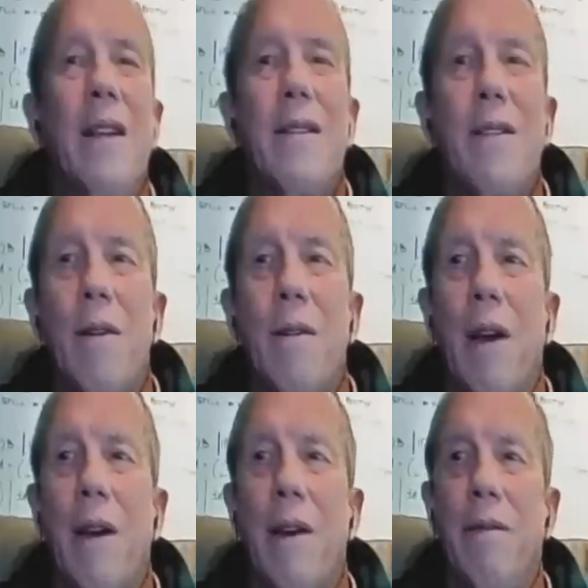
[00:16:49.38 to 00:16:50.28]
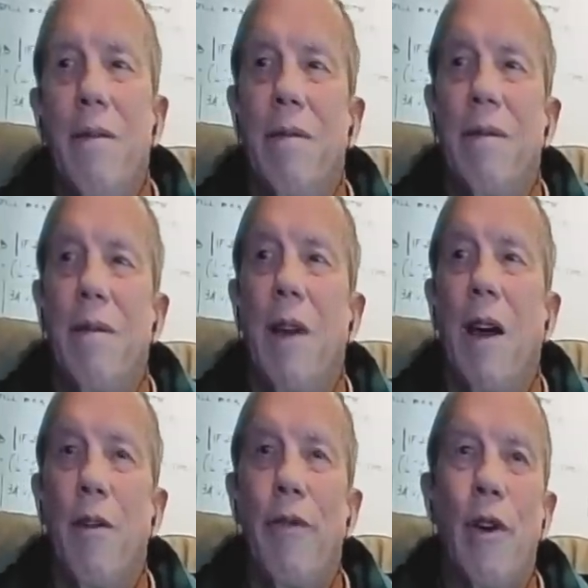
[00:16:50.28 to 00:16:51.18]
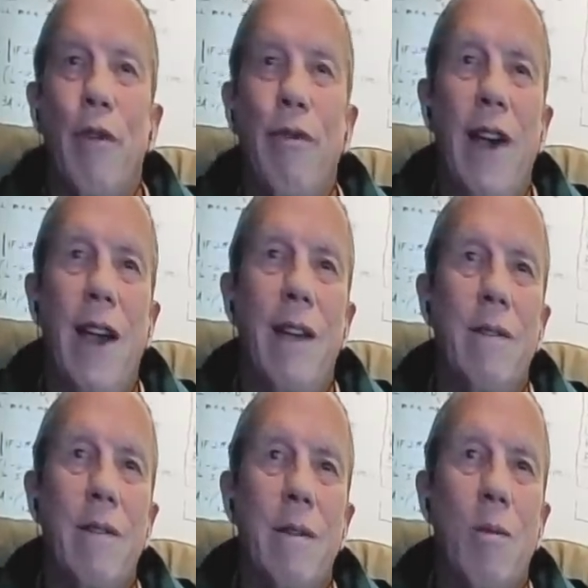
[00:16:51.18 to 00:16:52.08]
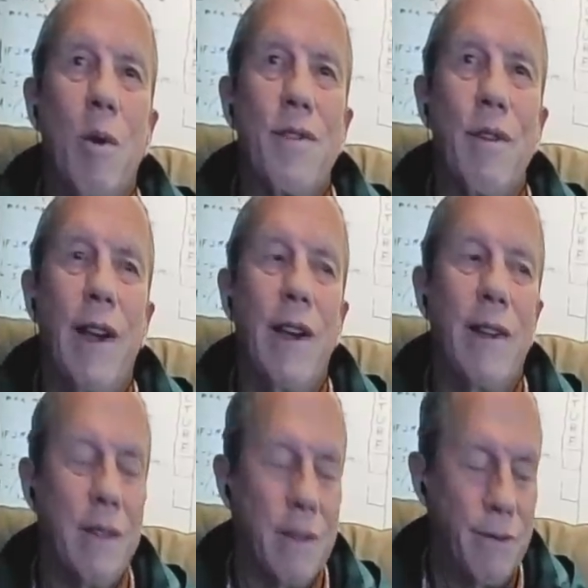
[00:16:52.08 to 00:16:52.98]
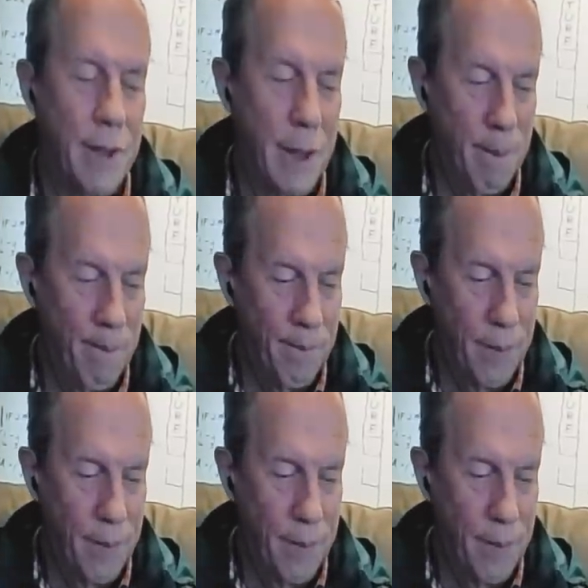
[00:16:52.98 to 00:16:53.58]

So uh, I don't know if you're a fan or was a fan of um,